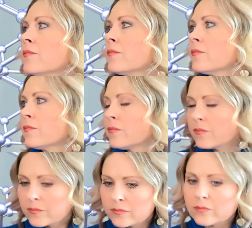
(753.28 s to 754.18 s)

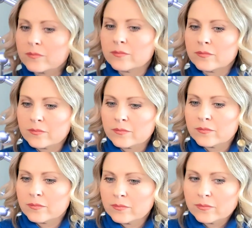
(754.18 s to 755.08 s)

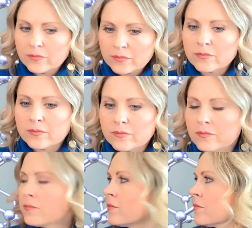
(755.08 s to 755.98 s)

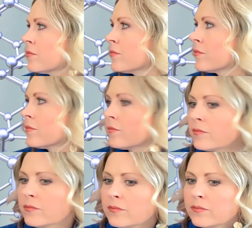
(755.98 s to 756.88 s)

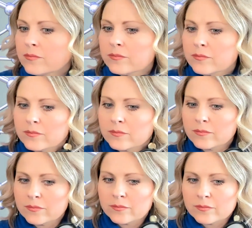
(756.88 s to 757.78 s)

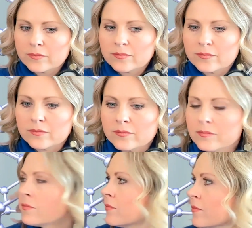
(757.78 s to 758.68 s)

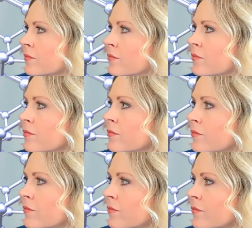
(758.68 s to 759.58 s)

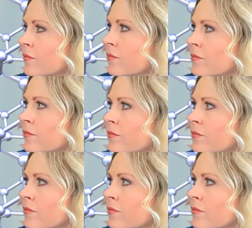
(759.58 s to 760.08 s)
(not speaking)